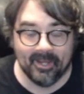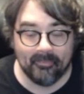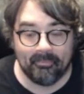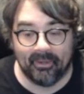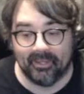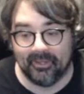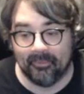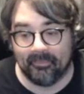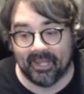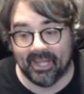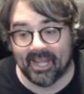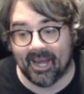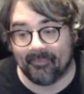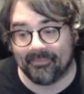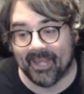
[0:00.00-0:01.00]
but you may
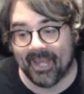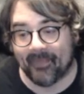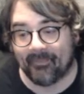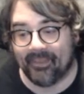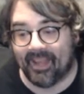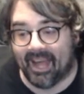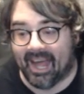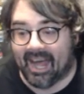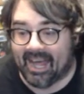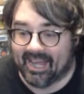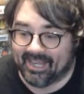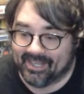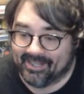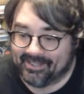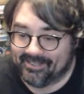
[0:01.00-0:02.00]
not be able to
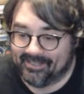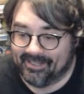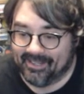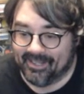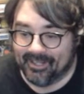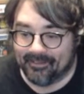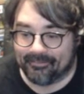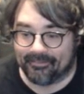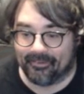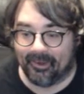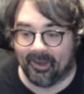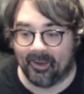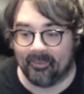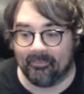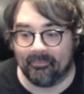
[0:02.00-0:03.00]
hide
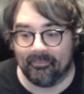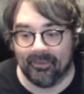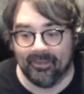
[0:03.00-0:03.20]
from